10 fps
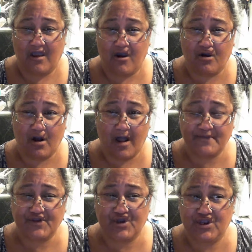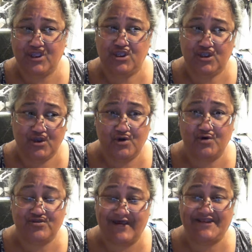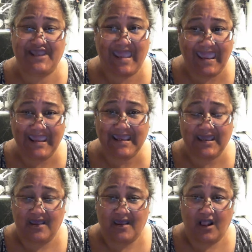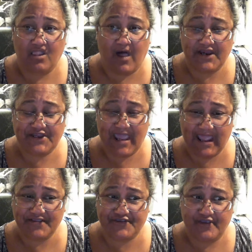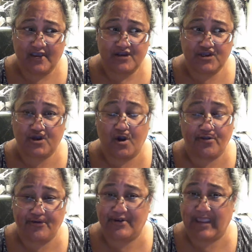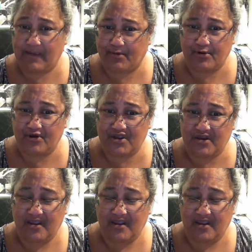Are cops going to use a lot of tanks, to go through a neighborhood?